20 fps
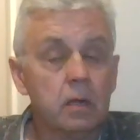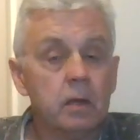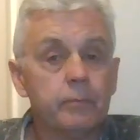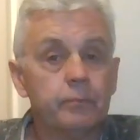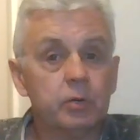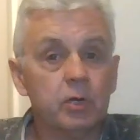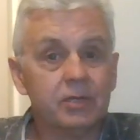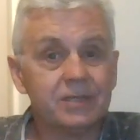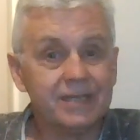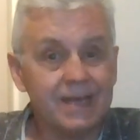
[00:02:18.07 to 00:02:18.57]

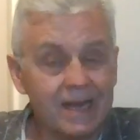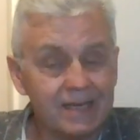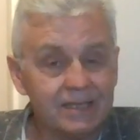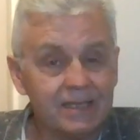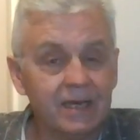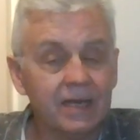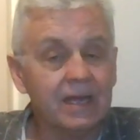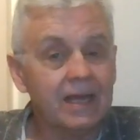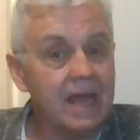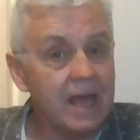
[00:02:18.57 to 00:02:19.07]

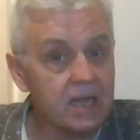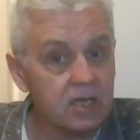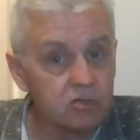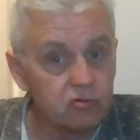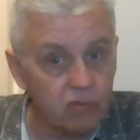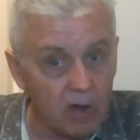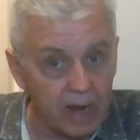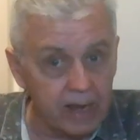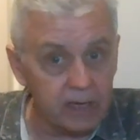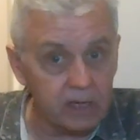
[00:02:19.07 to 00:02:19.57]
protesting against
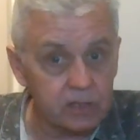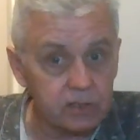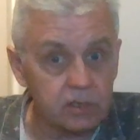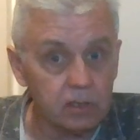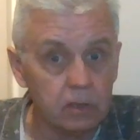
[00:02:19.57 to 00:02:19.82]
riots,